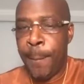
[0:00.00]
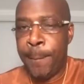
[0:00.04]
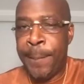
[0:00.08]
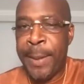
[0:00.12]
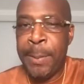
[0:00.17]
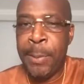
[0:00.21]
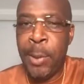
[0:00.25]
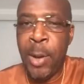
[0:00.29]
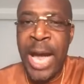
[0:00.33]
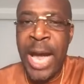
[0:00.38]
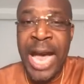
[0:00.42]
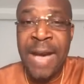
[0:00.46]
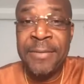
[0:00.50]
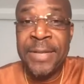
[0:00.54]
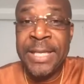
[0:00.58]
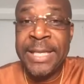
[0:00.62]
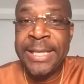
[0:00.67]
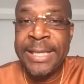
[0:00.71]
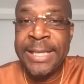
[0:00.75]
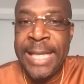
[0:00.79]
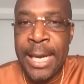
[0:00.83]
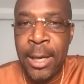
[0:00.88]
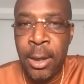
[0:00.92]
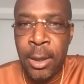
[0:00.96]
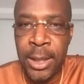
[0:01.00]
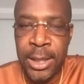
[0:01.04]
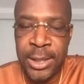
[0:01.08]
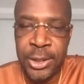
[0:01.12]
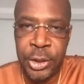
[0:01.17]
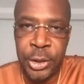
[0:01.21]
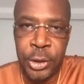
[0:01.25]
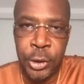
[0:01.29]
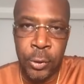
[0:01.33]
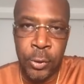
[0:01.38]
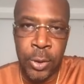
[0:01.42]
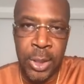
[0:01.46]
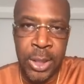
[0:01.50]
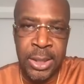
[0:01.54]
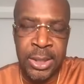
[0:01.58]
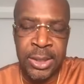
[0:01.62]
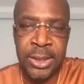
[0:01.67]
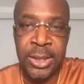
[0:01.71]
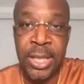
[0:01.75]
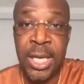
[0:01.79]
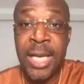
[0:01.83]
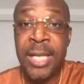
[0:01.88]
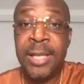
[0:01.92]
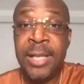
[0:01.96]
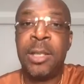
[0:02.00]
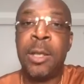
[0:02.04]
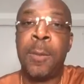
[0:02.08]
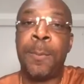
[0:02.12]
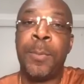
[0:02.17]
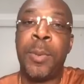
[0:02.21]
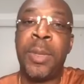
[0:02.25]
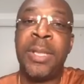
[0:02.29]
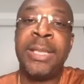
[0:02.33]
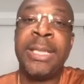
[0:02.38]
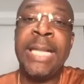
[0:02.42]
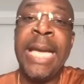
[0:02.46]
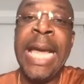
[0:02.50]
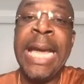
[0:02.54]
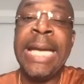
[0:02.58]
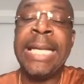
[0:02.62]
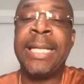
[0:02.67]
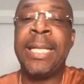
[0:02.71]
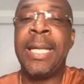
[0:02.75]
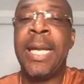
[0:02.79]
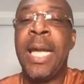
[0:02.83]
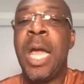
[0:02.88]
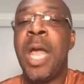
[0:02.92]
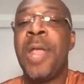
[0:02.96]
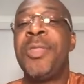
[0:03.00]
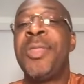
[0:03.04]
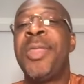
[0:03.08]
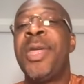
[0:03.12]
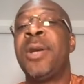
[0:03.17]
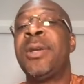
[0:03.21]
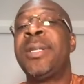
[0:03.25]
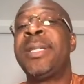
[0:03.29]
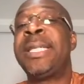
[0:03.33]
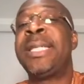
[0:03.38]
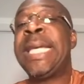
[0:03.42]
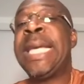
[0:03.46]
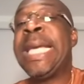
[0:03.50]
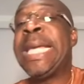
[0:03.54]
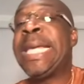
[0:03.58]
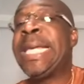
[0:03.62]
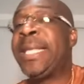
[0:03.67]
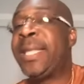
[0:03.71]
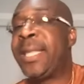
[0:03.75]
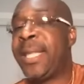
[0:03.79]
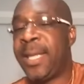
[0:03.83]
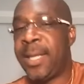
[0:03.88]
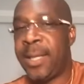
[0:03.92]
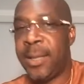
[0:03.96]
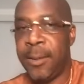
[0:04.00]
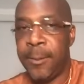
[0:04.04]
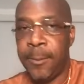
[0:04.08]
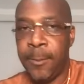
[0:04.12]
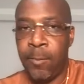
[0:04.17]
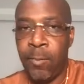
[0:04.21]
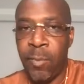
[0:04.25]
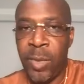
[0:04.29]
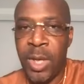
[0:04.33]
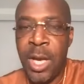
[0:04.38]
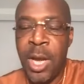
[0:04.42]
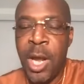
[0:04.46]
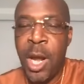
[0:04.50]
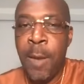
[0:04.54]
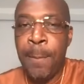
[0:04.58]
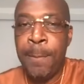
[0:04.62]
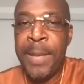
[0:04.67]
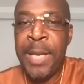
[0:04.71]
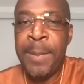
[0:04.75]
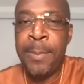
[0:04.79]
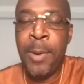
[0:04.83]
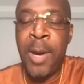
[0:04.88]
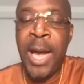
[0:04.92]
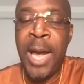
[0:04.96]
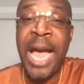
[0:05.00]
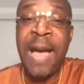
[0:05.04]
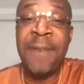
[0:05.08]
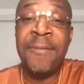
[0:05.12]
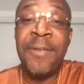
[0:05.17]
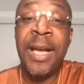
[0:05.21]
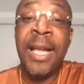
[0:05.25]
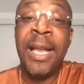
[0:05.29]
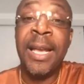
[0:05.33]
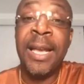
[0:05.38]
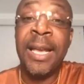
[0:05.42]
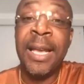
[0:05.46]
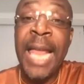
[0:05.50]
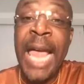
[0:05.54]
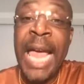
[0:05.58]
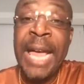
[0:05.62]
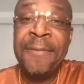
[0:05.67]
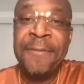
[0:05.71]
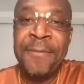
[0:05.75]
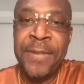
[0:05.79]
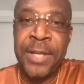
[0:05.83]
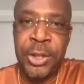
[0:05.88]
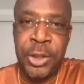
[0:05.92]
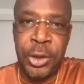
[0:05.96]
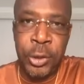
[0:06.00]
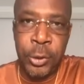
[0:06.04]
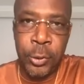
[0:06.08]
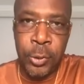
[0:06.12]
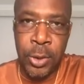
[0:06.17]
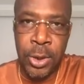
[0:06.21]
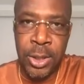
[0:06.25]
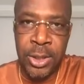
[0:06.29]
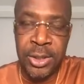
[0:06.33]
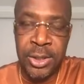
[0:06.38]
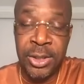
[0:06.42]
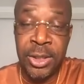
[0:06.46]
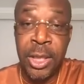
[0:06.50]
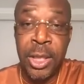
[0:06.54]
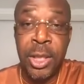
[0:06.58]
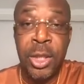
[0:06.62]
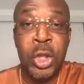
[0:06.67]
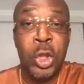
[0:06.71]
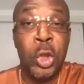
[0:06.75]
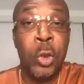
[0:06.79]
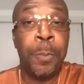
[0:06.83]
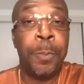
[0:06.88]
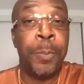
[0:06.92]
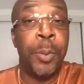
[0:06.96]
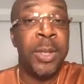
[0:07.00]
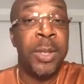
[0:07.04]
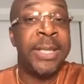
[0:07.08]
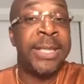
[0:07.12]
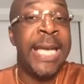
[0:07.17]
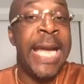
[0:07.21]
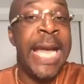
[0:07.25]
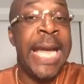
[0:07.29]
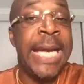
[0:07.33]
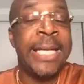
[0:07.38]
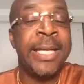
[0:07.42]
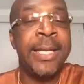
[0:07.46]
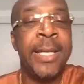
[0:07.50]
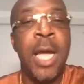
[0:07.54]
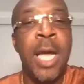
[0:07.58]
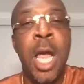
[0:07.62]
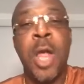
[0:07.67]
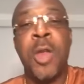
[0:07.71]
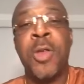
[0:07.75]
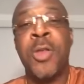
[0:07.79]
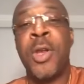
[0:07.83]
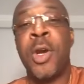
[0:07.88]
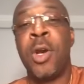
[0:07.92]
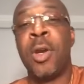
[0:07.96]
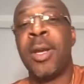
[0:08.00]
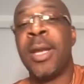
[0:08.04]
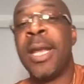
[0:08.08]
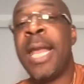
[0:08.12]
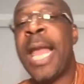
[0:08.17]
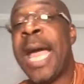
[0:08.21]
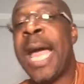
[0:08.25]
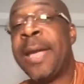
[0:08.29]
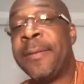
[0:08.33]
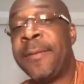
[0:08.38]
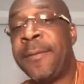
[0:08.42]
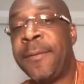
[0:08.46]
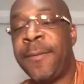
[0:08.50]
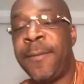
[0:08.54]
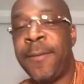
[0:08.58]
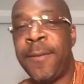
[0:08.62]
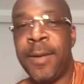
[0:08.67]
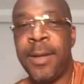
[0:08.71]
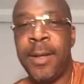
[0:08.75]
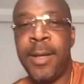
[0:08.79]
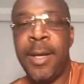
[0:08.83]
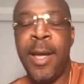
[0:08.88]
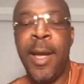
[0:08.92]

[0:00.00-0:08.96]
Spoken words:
People have dental insurance to protect their teeth. People have life insurance to protect their life.